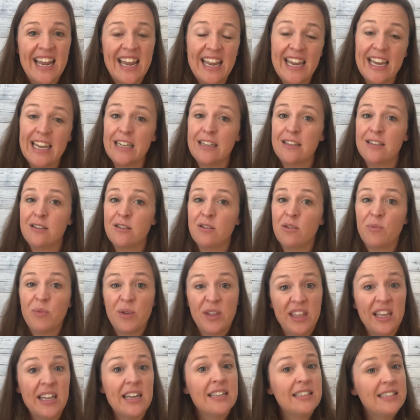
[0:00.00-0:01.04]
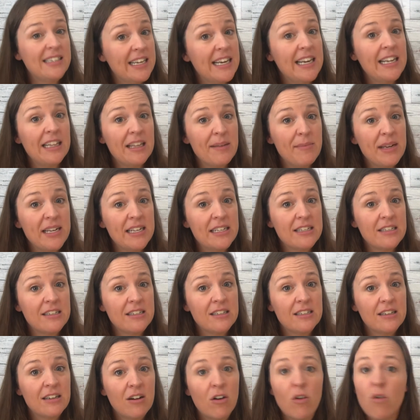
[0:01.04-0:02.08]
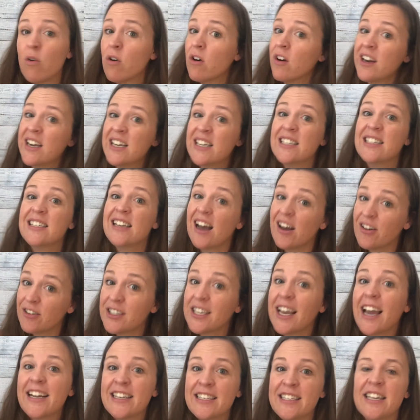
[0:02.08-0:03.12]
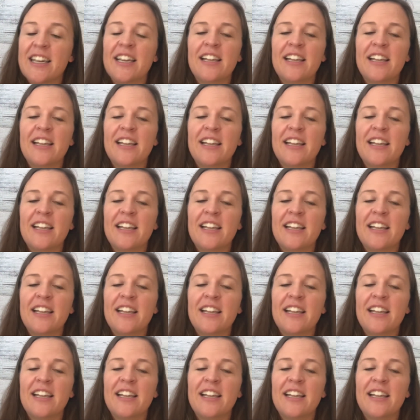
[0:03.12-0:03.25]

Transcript: It's within city limits or it's outside city